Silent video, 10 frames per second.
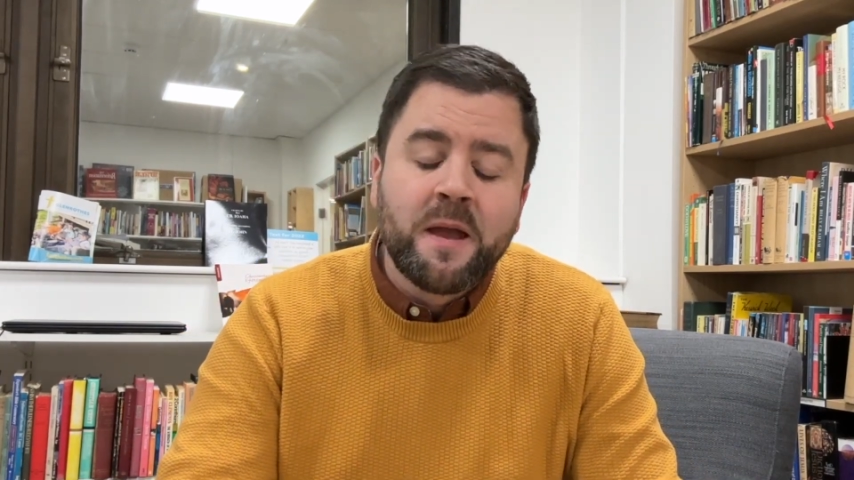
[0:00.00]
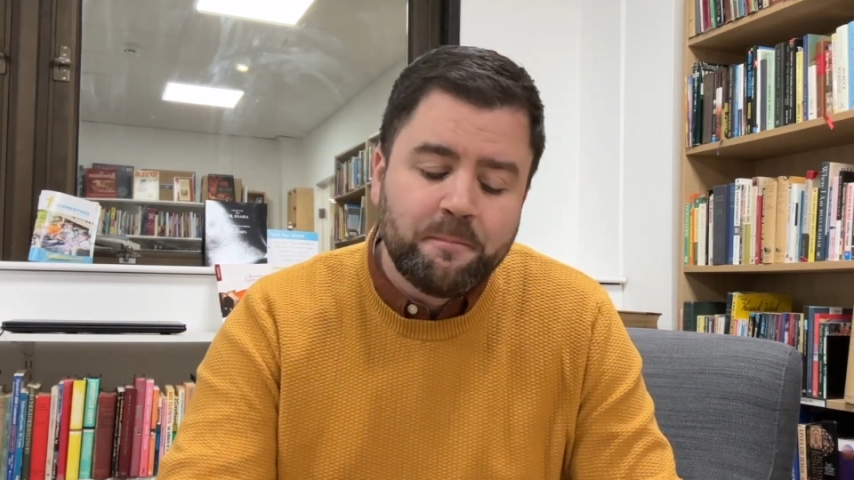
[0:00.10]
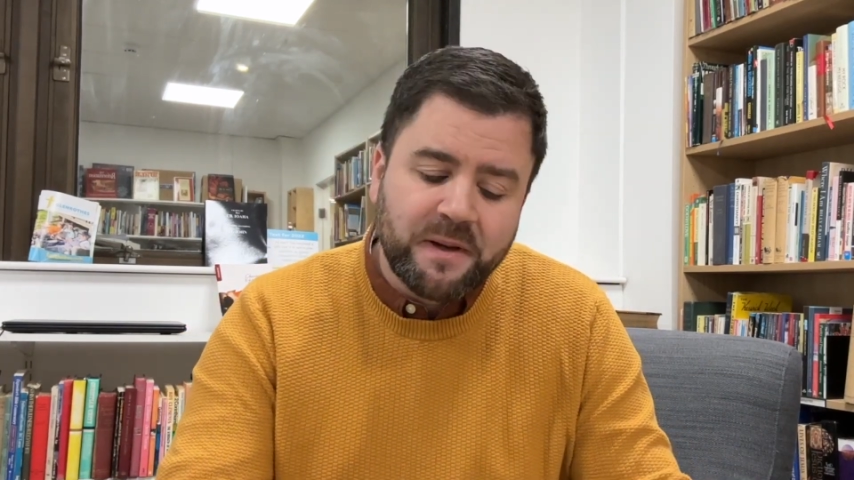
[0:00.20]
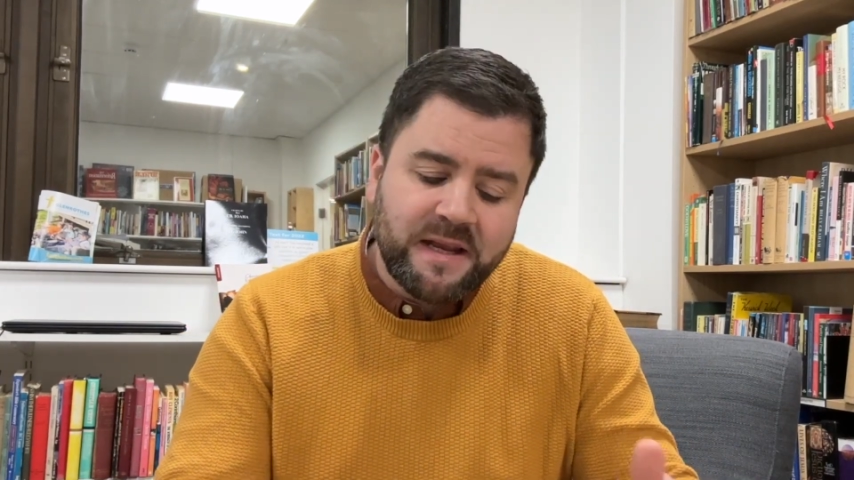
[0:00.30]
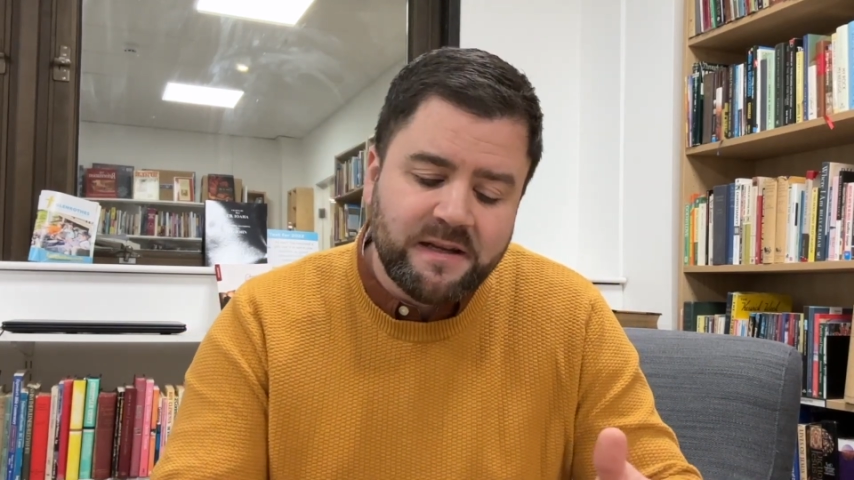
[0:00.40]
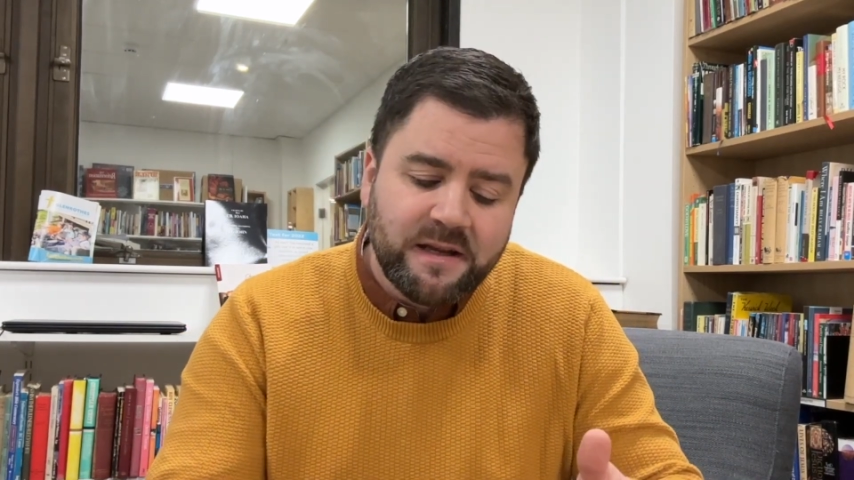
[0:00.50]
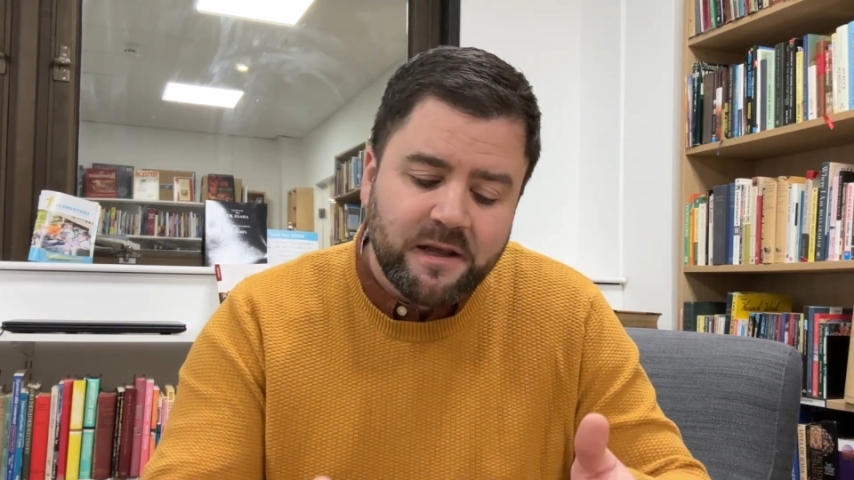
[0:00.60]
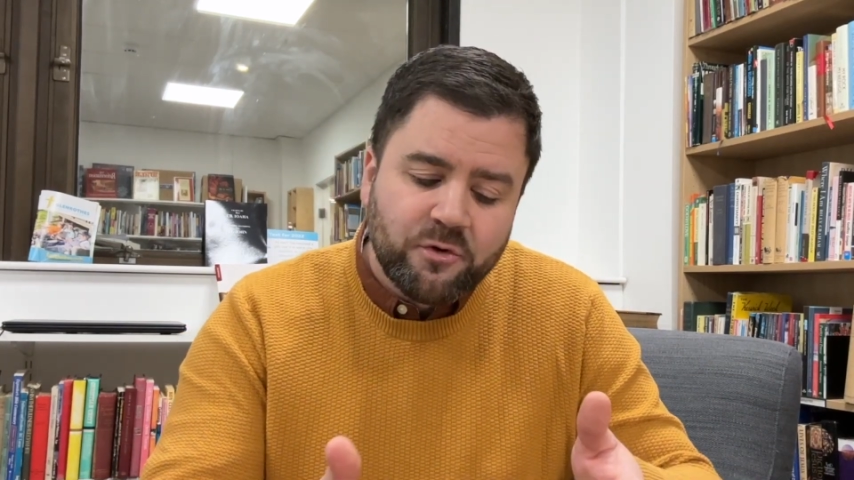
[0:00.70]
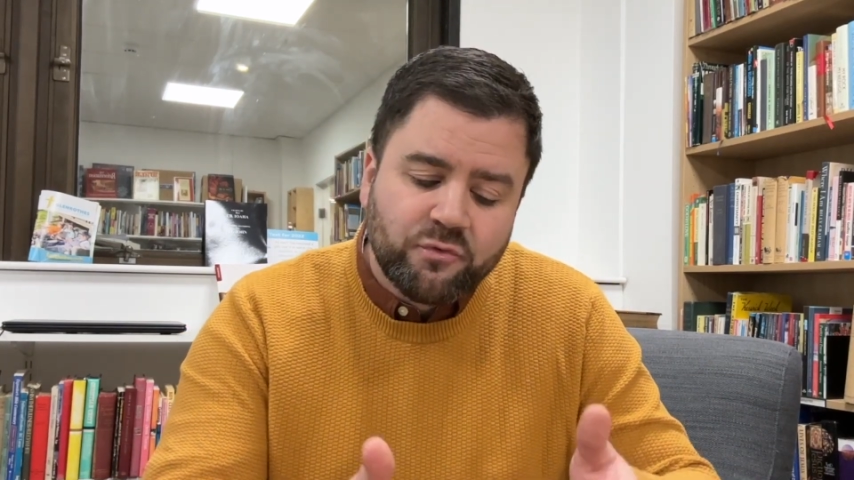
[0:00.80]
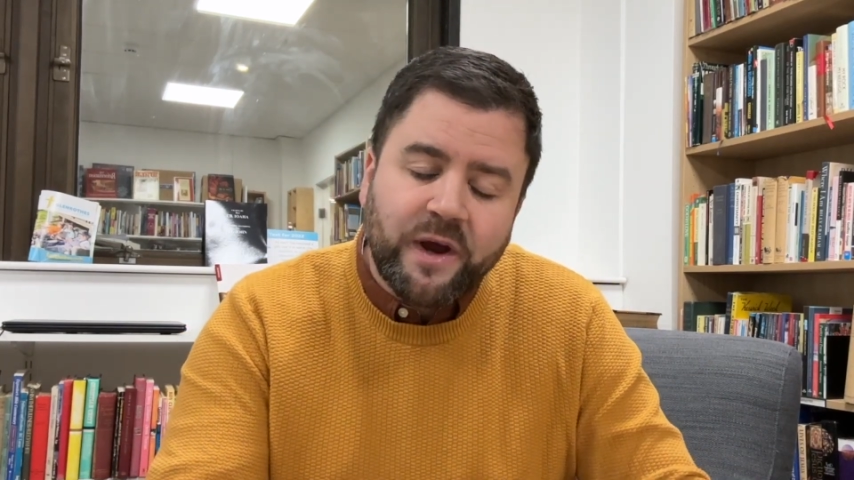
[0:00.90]
But in
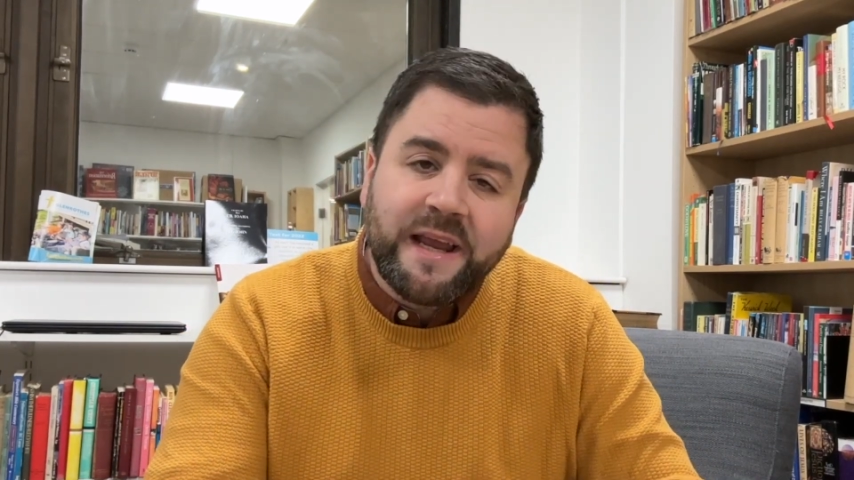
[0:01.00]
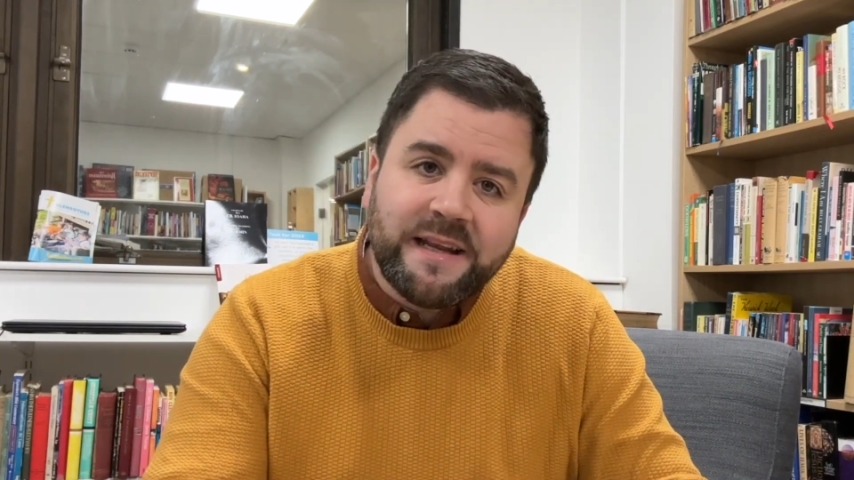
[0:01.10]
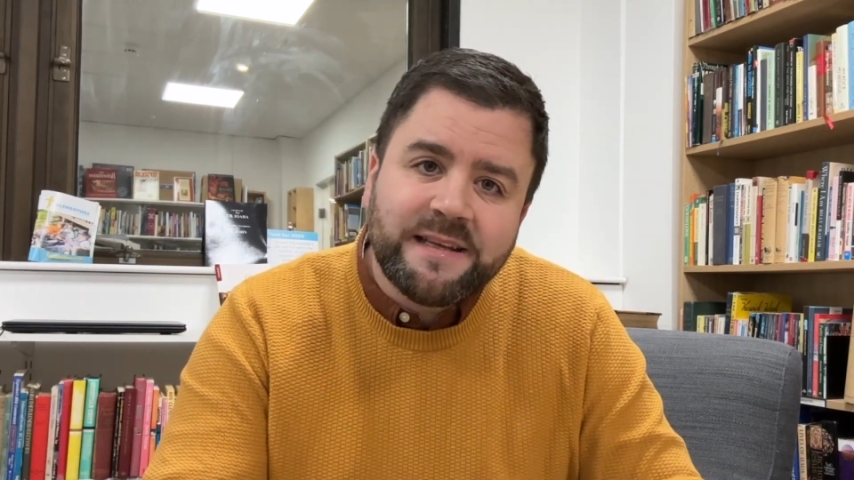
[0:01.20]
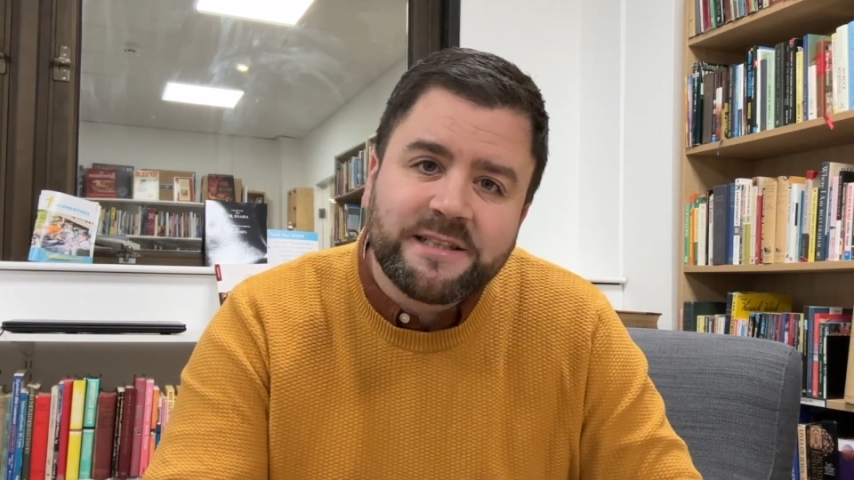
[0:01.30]
writing his